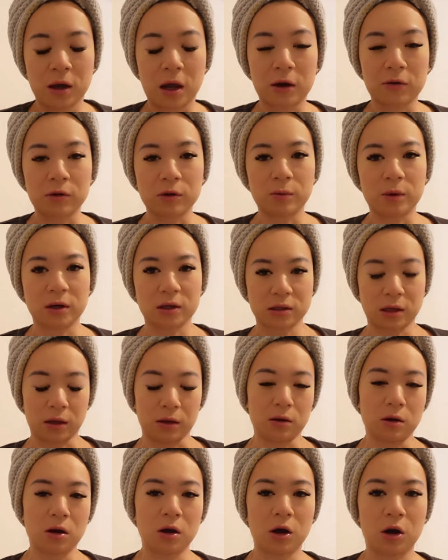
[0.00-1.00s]
Everyone is like
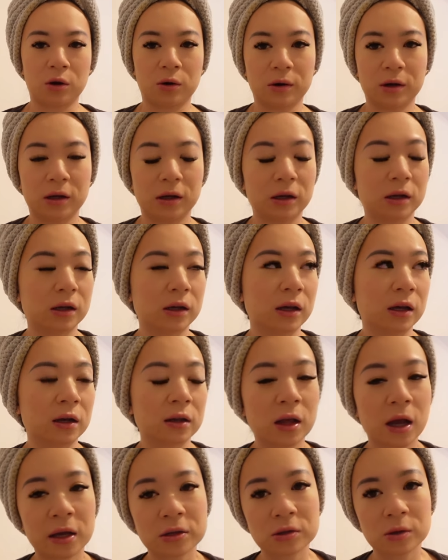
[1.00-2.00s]
already
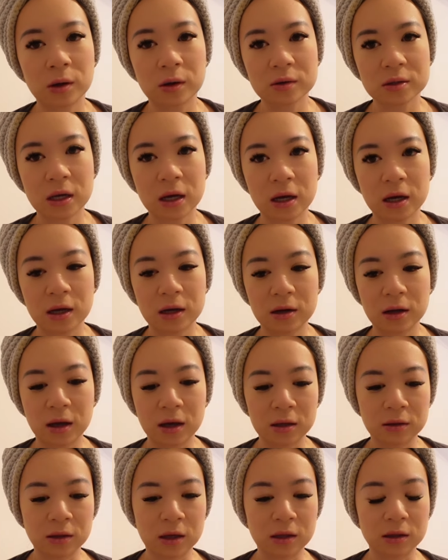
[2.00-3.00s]
inclined to go outside
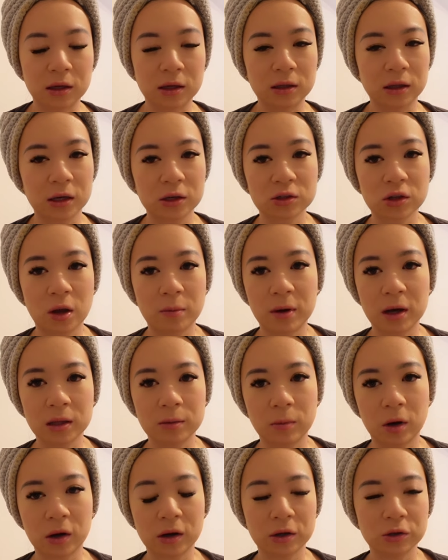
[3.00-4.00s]
and then they like stop by the
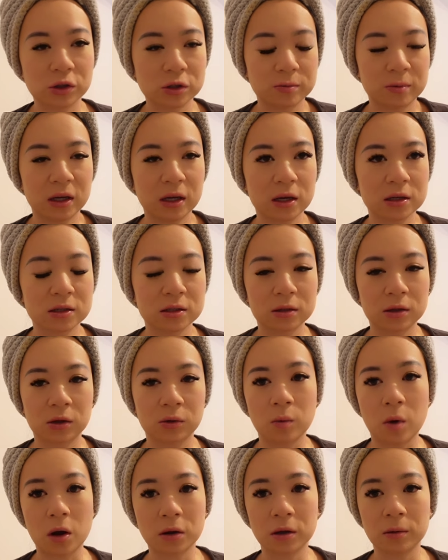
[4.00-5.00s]
market just because they're
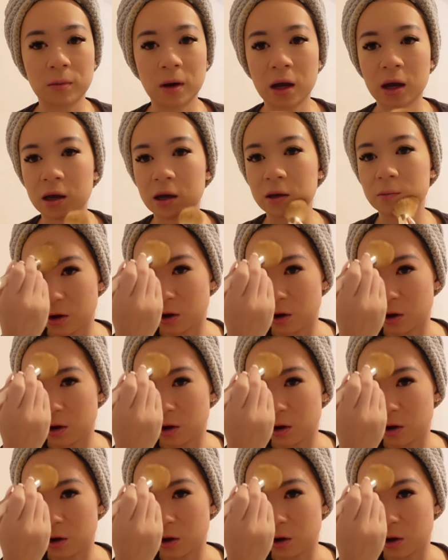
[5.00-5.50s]
walking by.